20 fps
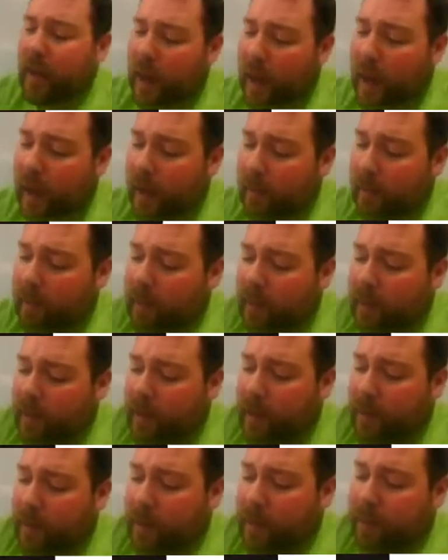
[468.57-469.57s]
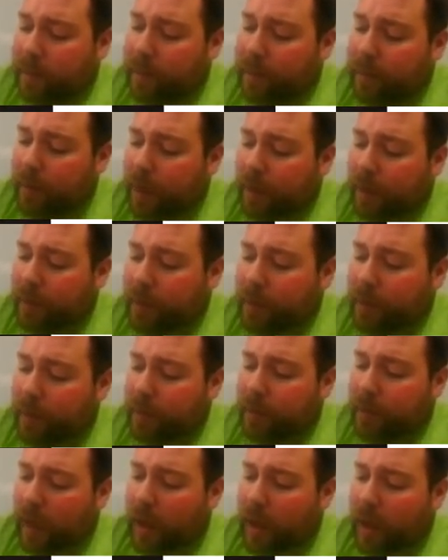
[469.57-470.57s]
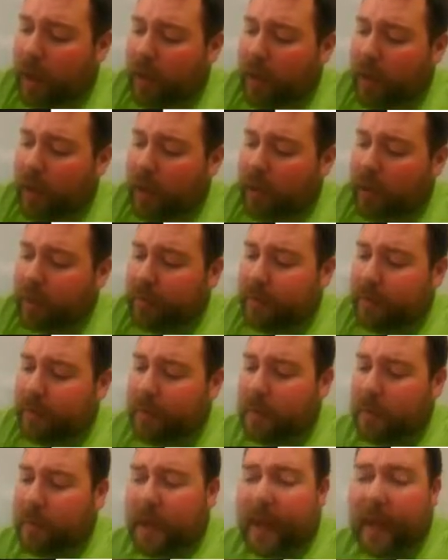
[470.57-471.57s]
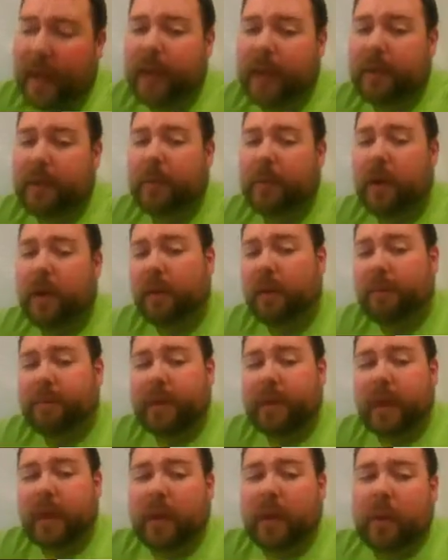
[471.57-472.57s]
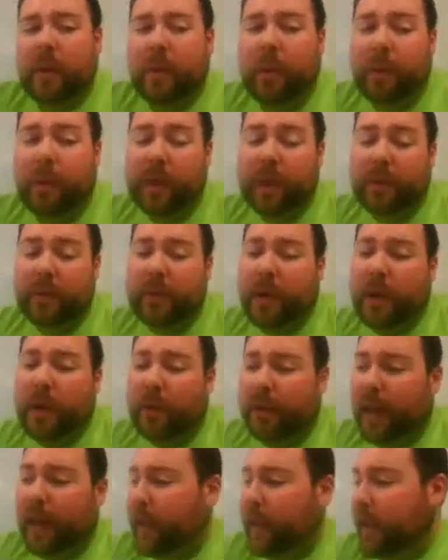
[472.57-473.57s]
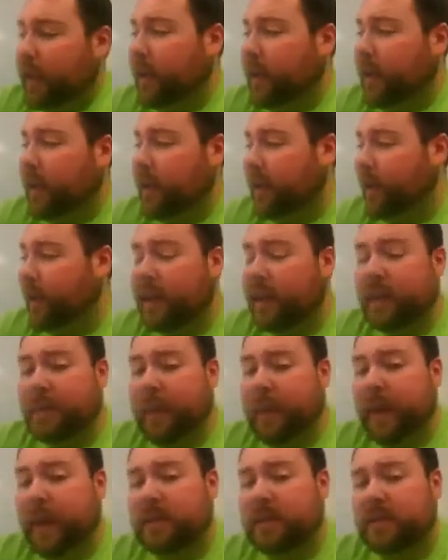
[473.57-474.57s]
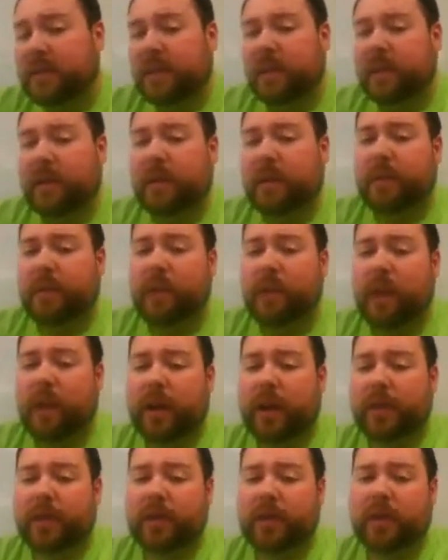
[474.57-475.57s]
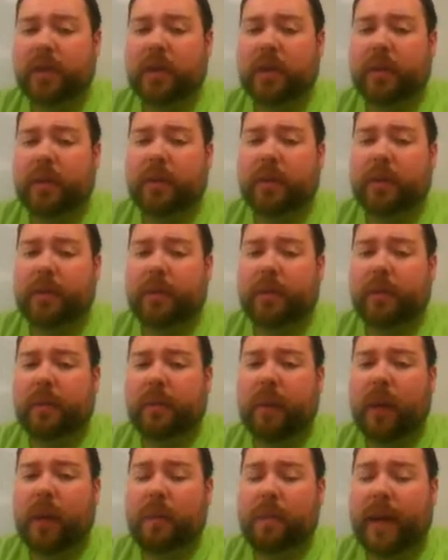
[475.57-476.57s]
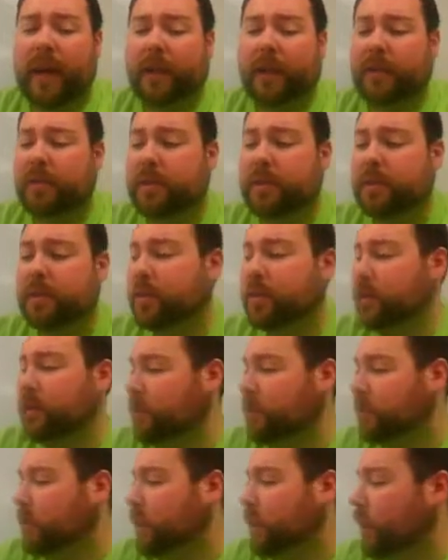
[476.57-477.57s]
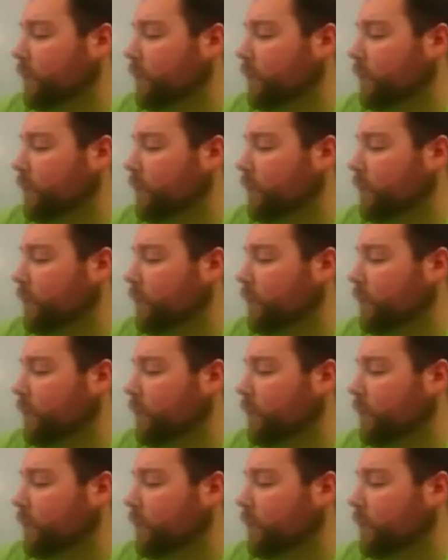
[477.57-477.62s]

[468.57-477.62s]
The volume of the bag, well, we don't know that yet, and it kind of depends on what bag you choose to use.